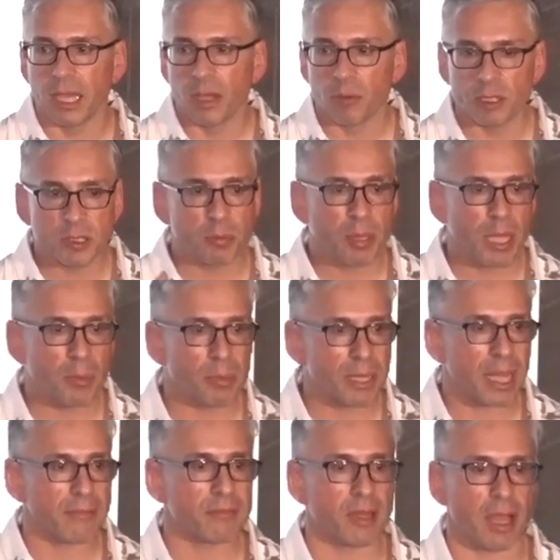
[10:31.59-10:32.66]
which people
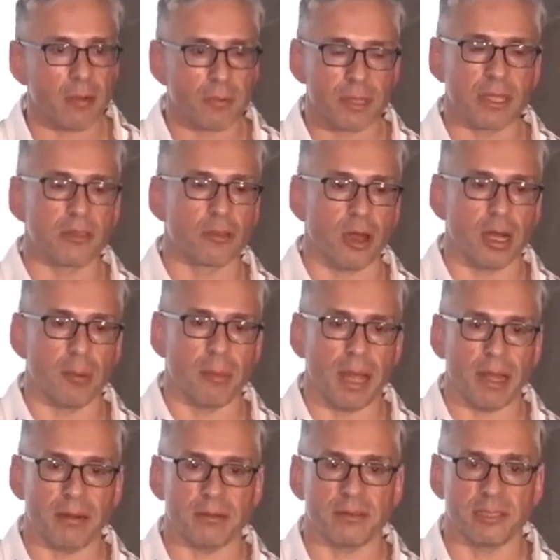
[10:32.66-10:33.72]
have not really thought
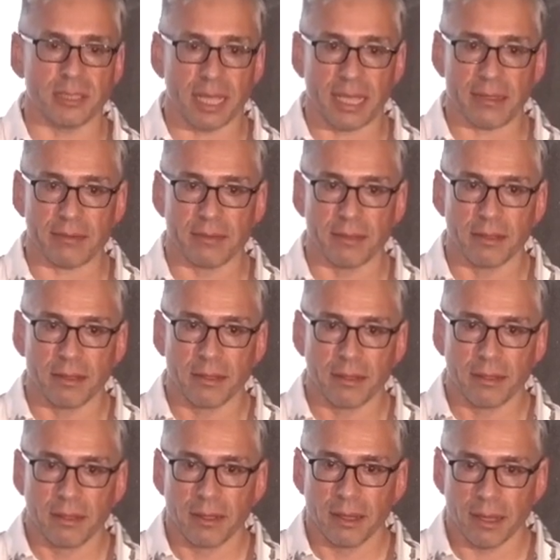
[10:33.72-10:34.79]
about to date.
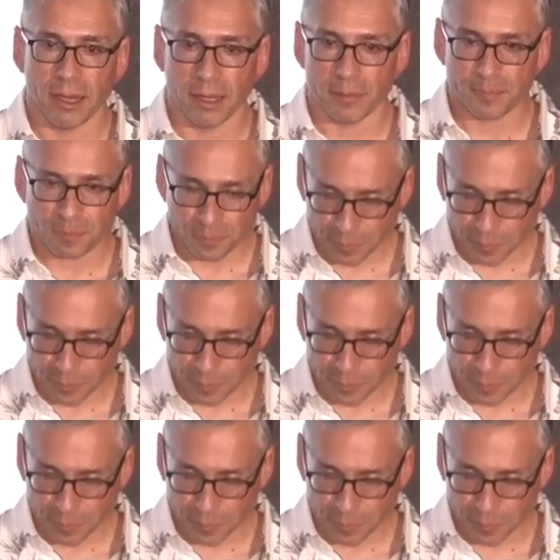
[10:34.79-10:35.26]
Um,